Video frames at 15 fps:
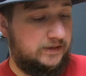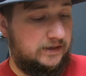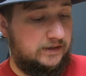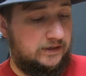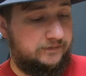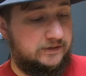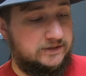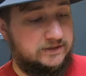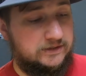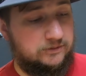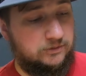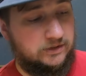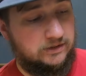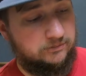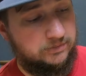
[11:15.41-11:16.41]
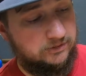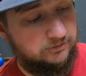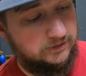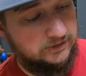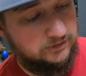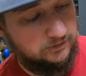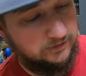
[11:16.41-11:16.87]
Obviously we're going to be
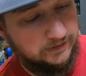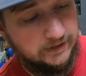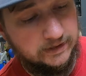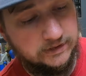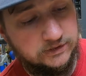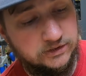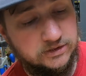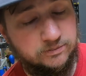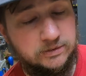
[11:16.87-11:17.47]
redoing the edges